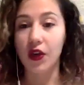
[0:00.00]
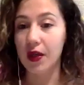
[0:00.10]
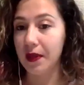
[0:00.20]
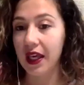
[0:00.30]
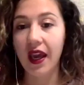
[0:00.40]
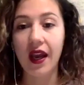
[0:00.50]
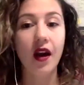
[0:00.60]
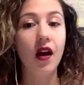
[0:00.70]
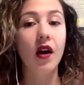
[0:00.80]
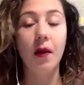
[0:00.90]
it be
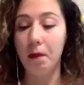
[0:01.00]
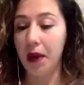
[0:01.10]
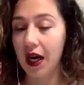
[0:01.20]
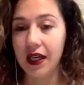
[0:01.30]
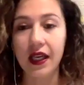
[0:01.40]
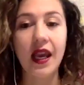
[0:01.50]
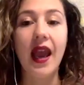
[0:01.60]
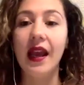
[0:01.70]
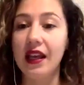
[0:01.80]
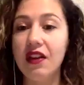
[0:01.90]
hair, body,
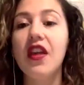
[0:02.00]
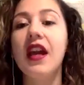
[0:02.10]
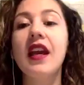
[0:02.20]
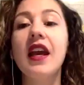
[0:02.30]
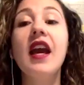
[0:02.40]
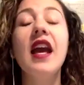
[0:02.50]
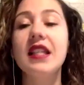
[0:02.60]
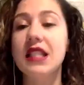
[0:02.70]
anything, it's if